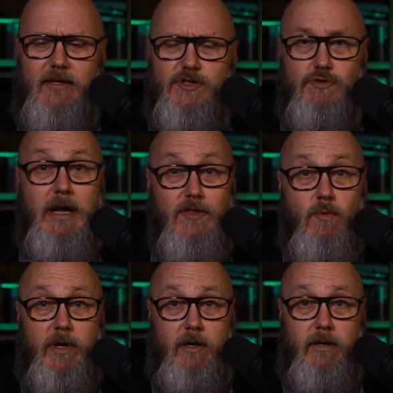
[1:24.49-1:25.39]
strengthen
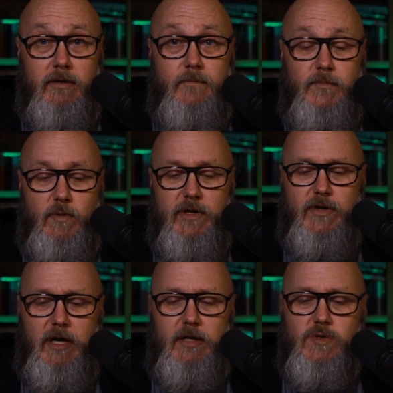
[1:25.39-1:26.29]
one another with
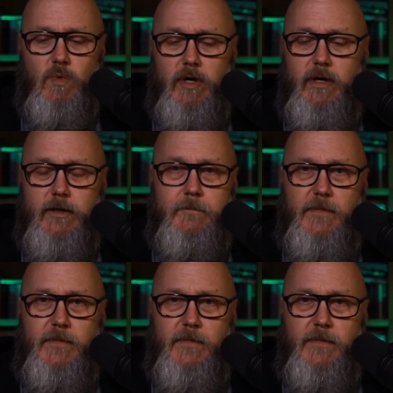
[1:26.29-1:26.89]
God's Word.